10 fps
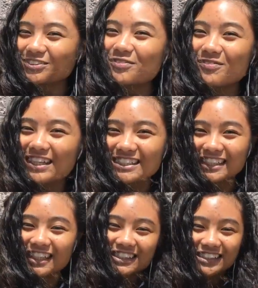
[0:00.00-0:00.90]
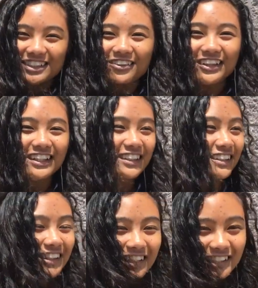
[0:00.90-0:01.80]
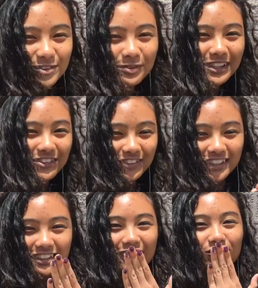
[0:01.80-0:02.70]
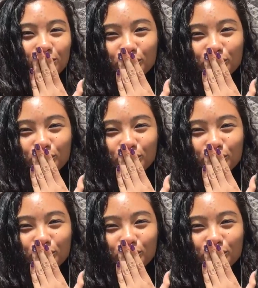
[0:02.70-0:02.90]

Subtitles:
do amazing, I just know it. Believe in yourself.